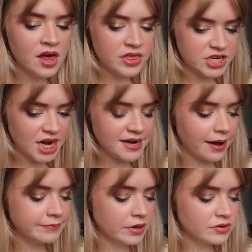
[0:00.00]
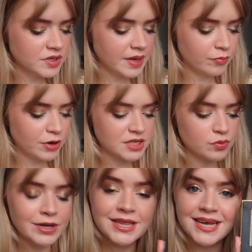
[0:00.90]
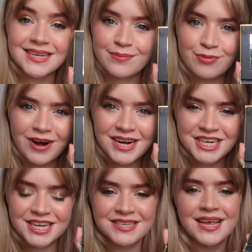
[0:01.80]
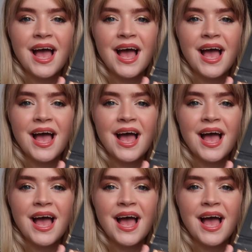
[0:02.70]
The shade I'm most impressed with is Precious.